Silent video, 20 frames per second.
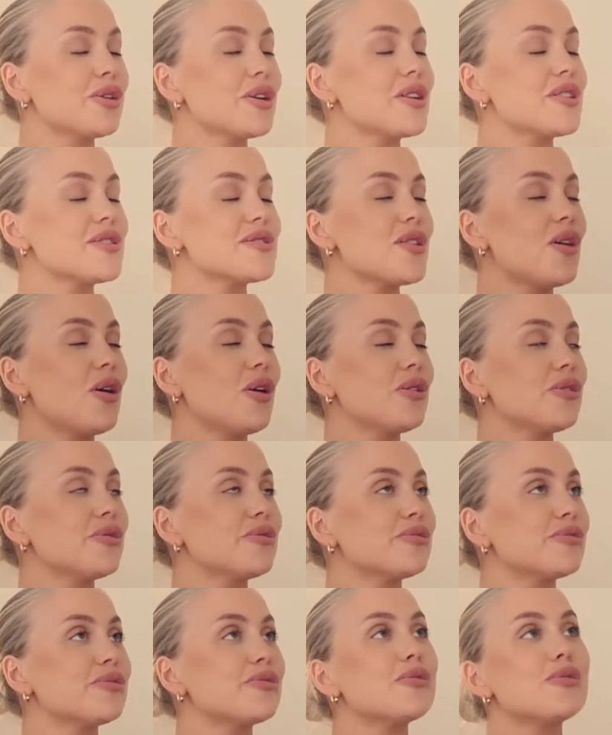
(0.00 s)
cooker's
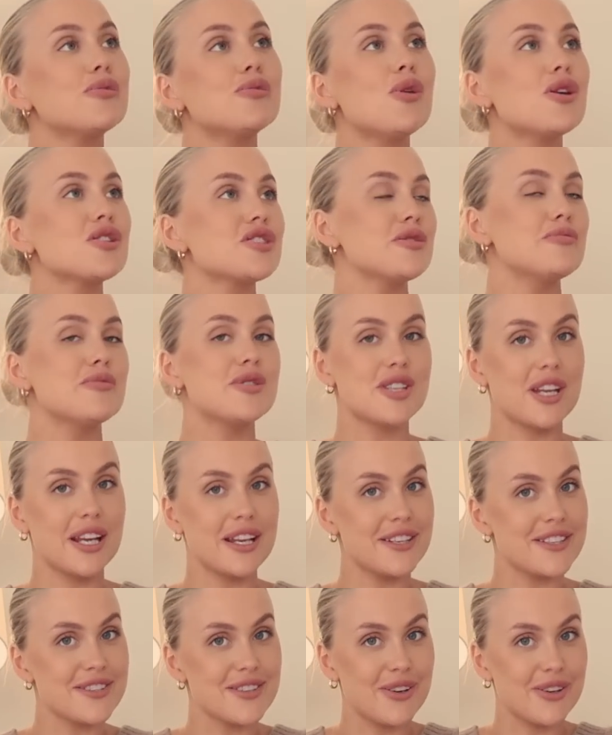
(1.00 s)
on, washing
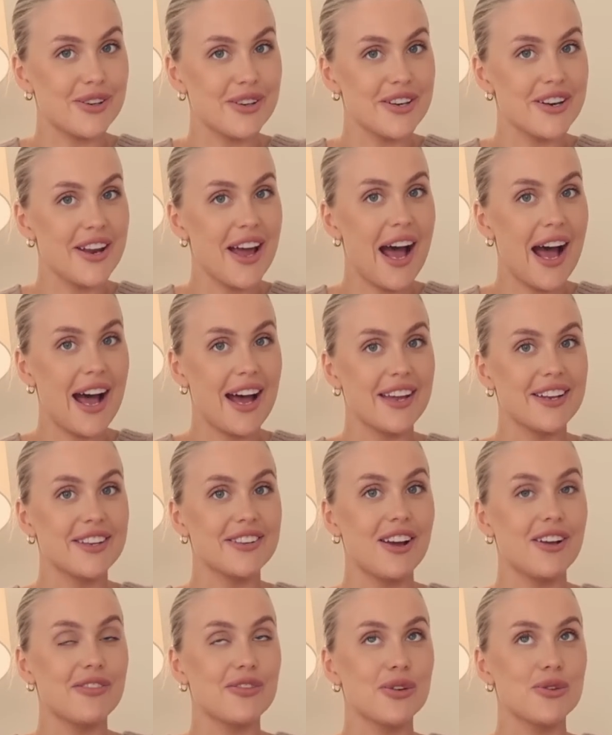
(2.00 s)
machine is on, and
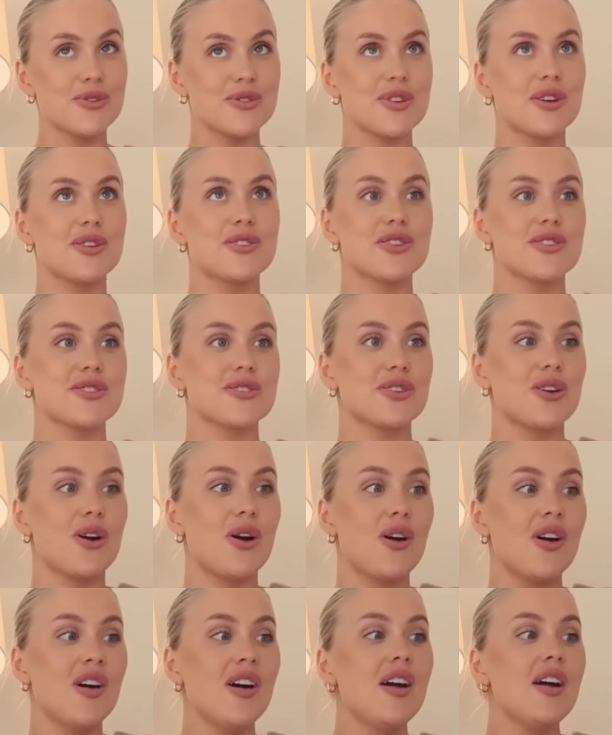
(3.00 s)
I've also just
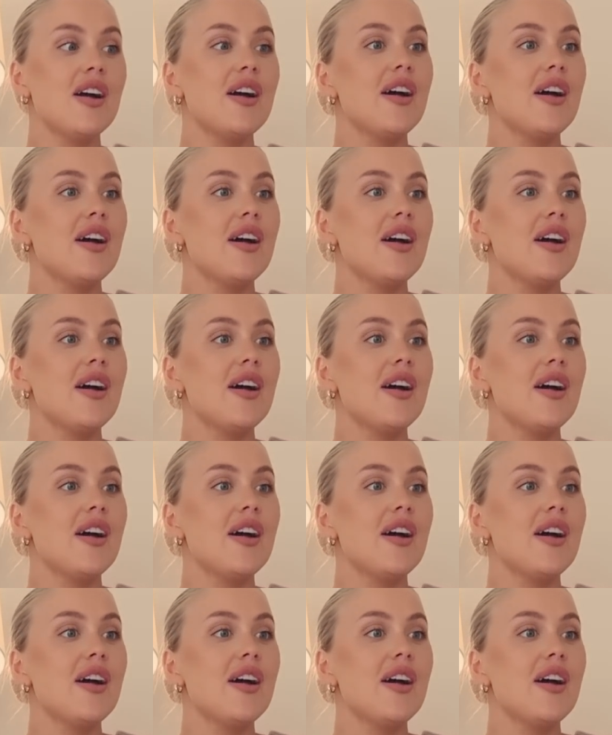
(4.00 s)
got